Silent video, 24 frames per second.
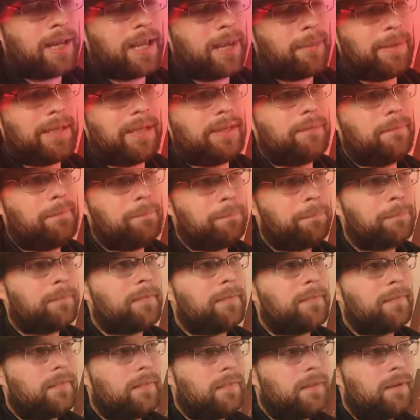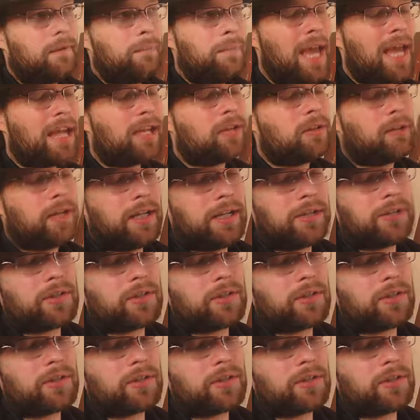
I mean, Metacritic